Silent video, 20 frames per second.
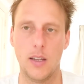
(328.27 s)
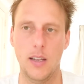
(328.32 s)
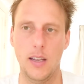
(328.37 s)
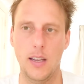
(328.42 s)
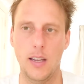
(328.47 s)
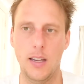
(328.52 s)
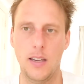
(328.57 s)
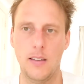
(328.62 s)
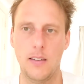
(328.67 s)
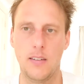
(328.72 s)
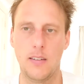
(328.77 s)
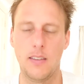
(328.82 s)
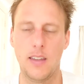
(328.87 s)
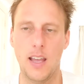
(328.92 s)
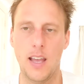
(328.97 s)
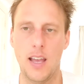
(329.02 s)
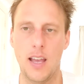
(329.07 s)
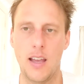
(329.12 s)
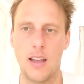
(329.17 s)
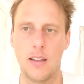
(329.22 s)

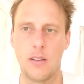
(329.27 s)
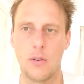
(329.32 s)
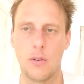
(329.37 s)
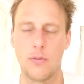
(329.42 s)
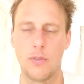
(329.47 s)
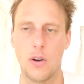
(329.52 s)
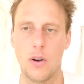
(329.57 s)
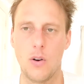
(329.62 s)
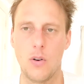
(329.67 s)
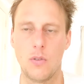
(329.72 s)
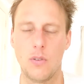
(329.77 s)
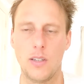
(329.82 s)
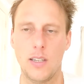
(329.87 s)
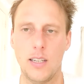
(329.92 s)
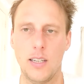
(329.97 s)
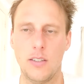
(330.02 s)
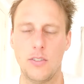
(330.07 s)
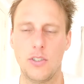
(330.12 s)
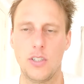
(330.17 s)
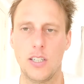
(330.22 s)
instead of
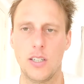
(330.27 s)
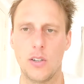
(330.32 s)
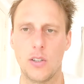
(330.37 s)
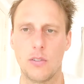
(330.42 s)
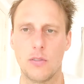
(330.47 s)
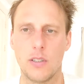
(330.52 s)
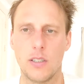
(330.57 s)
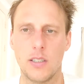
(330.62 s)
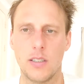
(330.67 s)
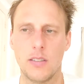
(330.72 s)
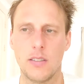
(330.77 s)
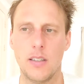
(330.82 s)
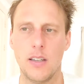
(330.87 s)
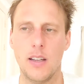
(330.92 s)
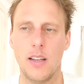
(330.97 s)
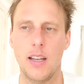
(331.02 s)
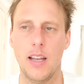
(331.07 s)
only children